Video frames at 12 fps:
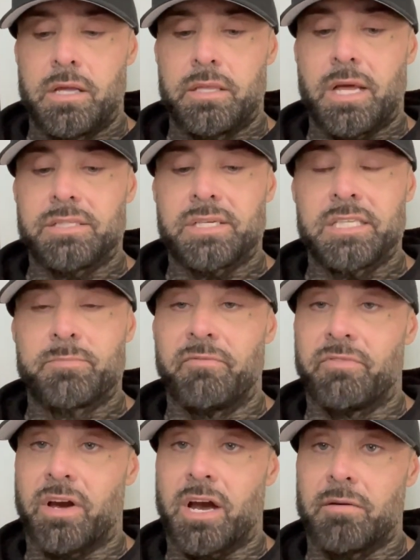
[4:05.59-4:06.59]
Not to say it's been
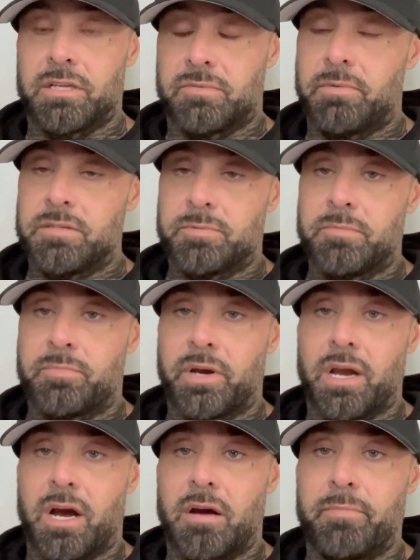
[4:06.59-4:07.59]
very hard. It's been
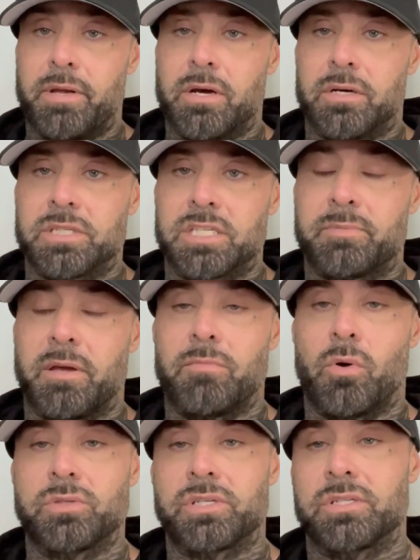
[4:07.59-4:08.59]
pretty hard because I spent
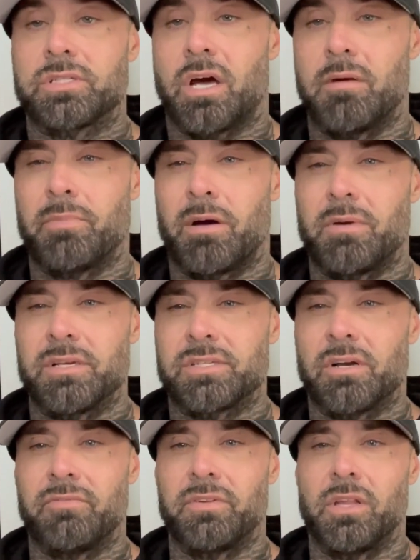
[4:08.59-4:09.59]
most of this time by
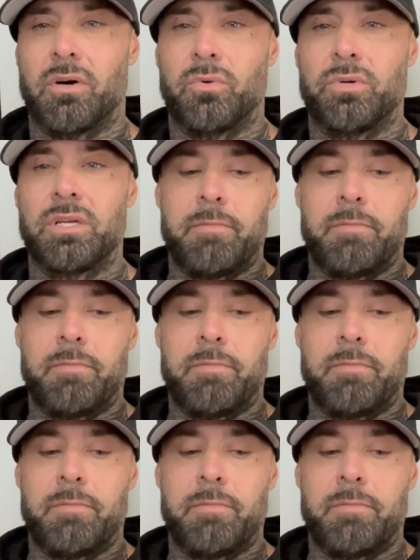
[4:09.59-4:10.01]
myself alone.